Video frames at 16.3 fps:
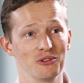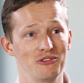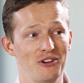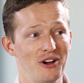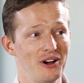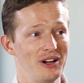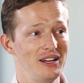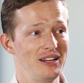We're
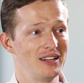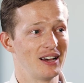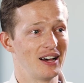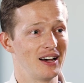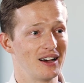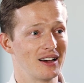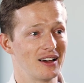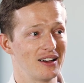very
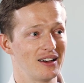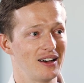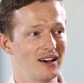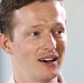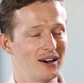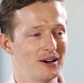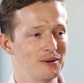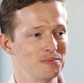uh,
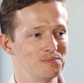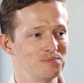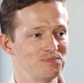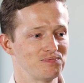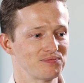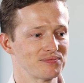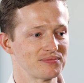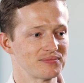um,
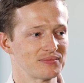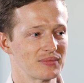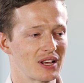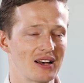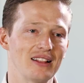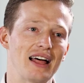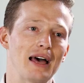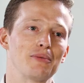
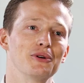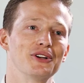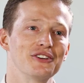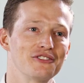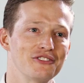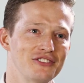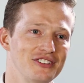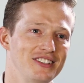
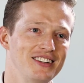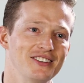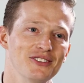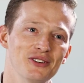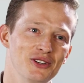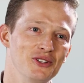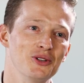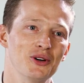collaborative.
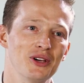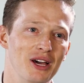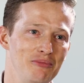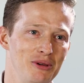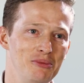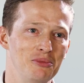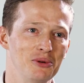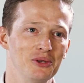Really enjoy
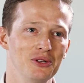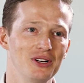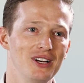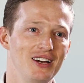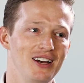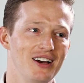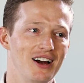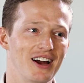that. People
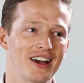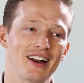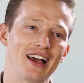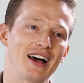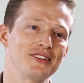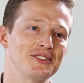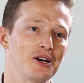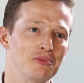are kind
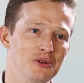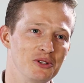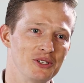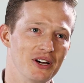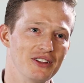of out to help each